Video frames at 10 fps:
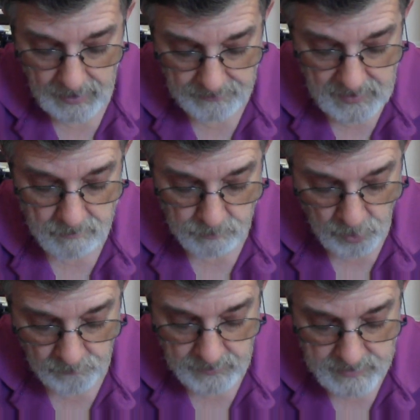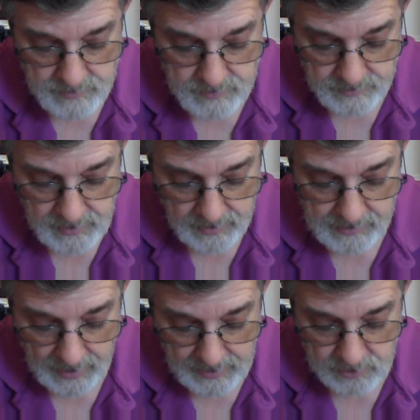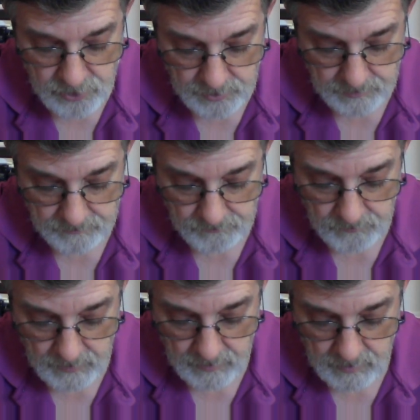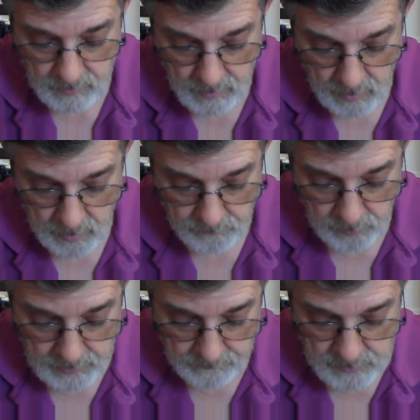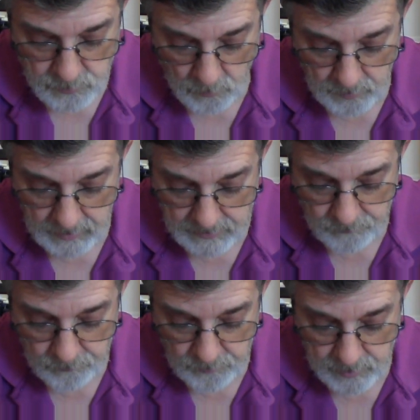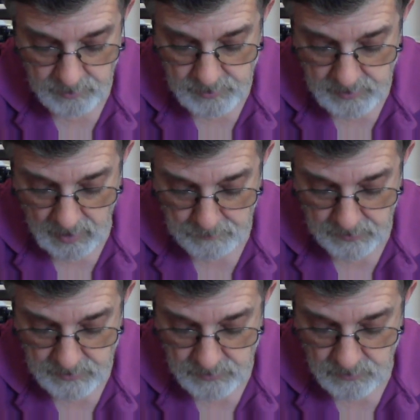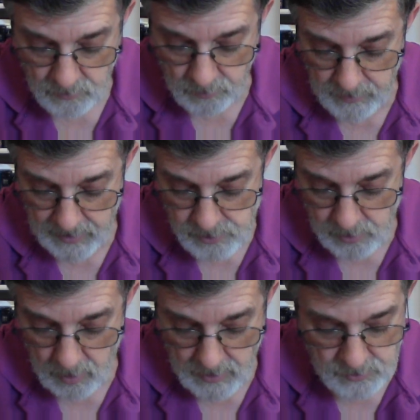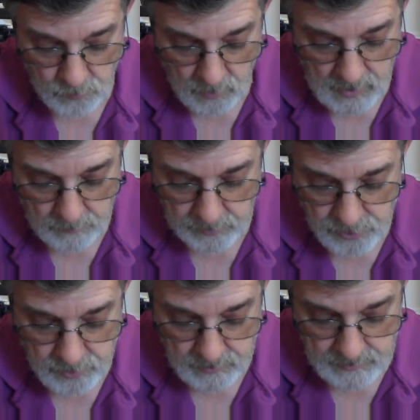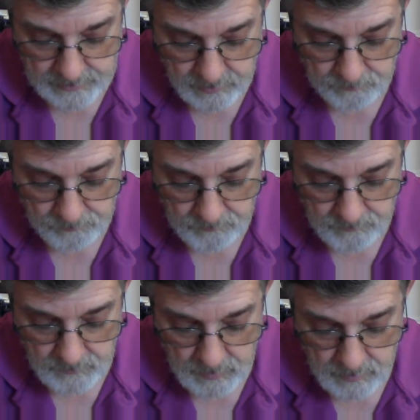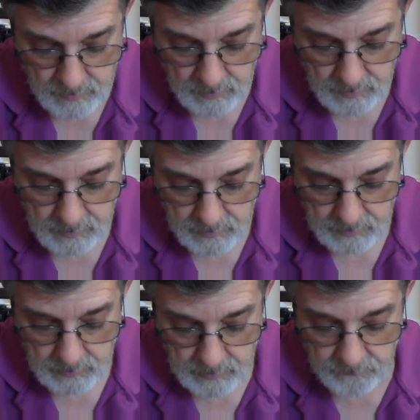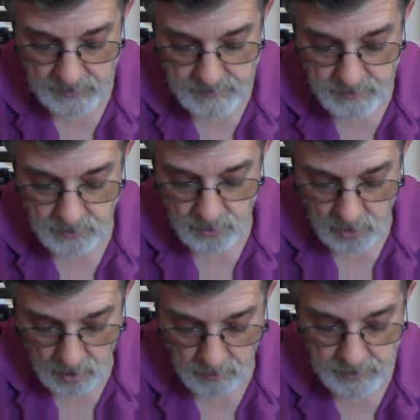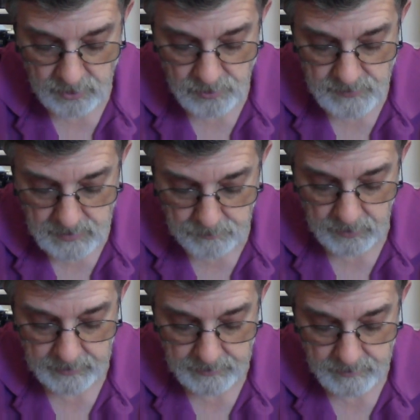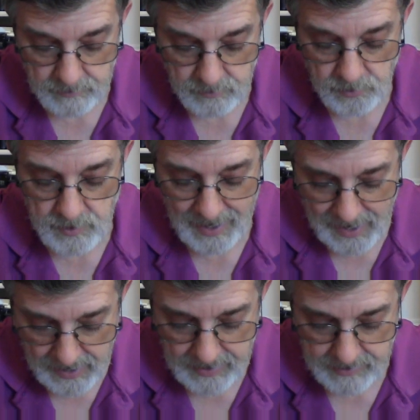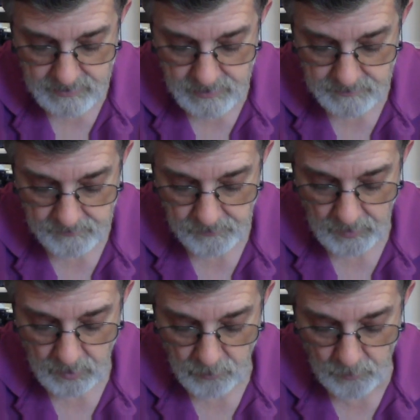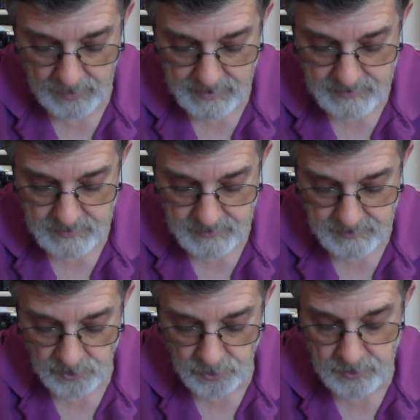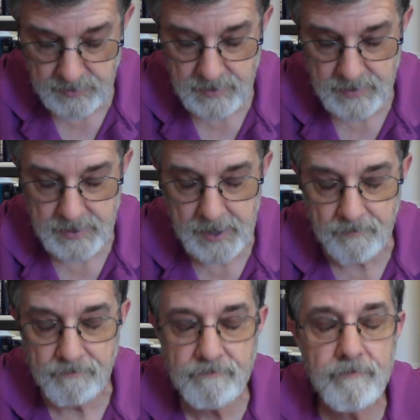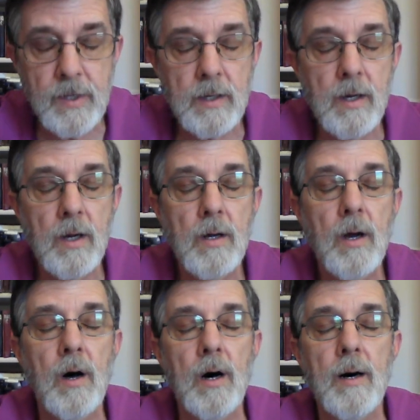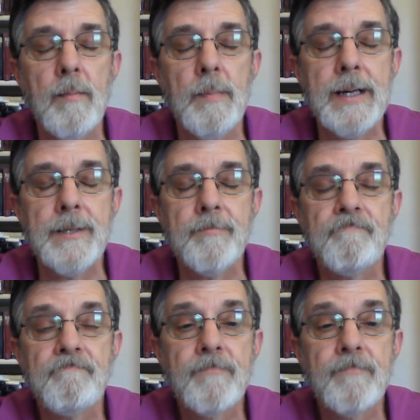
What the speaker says: and then move us to take action. Forgive us when we let fear stop us rationalize why we shouldn't help. Give us the courage simply to act. We ask this in Jesus' name. Amen.